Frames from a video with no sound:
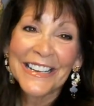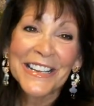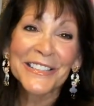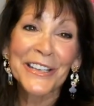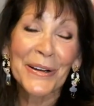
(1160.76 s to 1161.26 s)

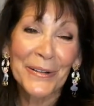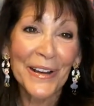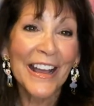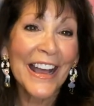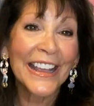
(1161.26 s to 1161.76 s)
So
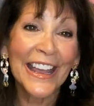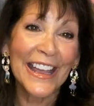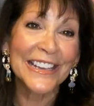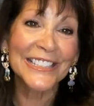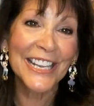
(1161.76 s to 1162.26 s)

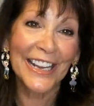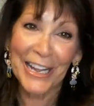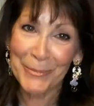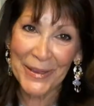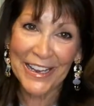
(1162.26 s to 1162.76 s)
again, check
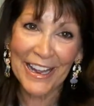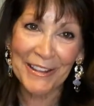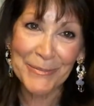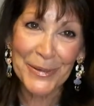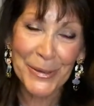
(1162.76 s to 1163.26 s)
out Pink
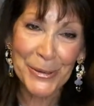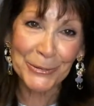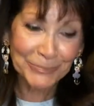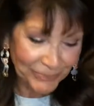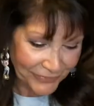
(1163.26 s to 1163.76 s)

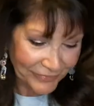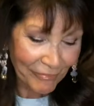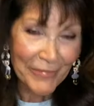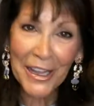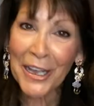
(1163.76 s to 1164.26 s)
Alamode.
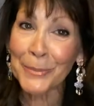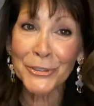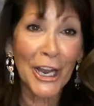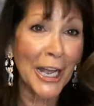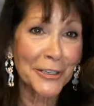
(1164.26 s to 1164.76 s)

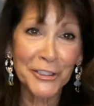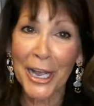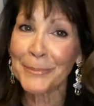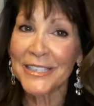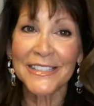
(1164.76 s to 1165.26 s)

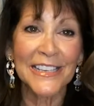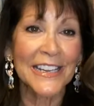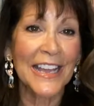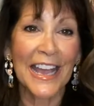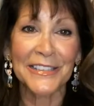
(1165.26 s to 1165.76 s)
Shop
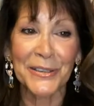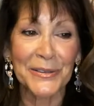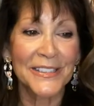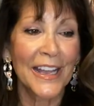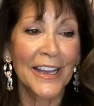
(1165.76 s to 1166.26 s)
Disney has those
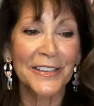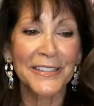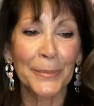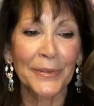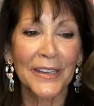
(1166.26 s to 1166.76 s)
sales.
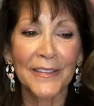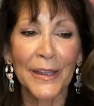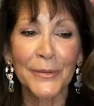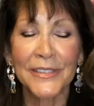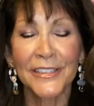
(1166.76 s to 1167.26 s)
I believe they
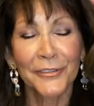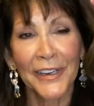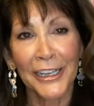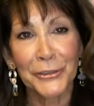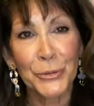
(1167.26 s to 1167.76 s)
were still
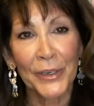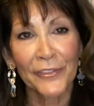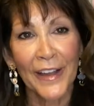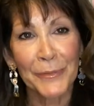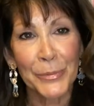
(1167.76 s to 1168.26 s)
running a
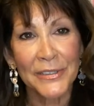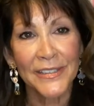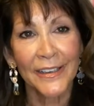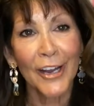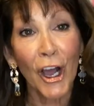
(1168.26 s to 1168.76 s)

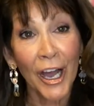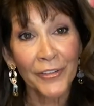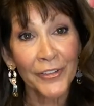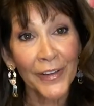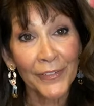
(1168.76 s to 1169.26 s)
25% off
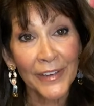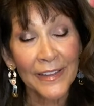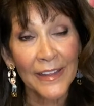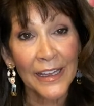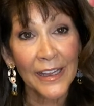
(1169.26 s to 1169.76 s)
of
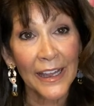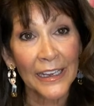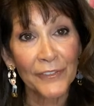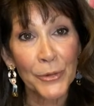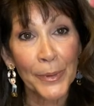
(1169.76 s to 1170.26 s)
everything. And
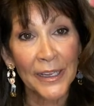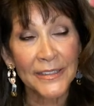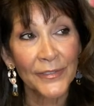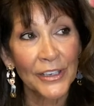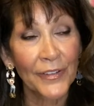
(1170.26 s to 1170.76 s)
if you bought
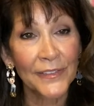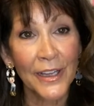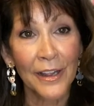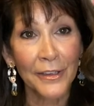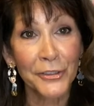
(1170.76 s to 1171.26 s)

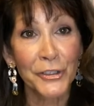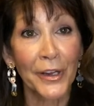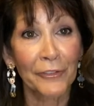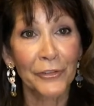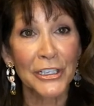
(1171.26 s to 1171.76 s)
$75, you
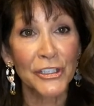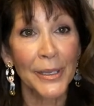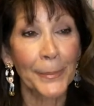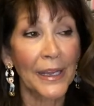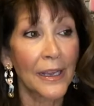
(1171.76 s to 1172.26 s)
got free
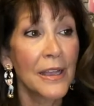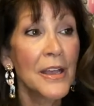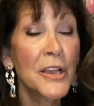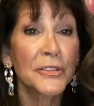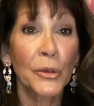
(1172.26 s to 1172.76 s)
shipping.
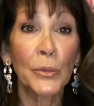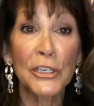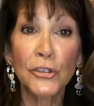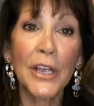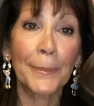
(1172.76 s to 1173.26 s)
So when
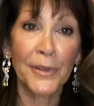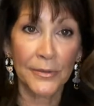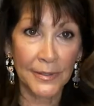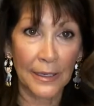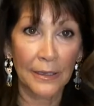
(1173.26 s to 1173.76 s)
you shop
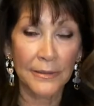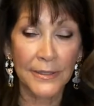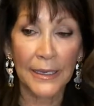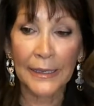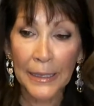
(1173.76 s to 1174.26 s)
those sales,
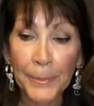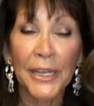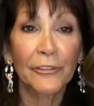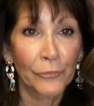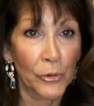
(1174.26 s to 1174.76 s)
it can be
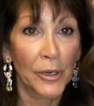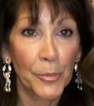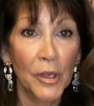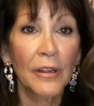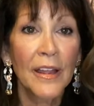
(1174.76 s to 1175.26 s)

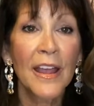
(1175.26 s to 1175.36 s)
affordable.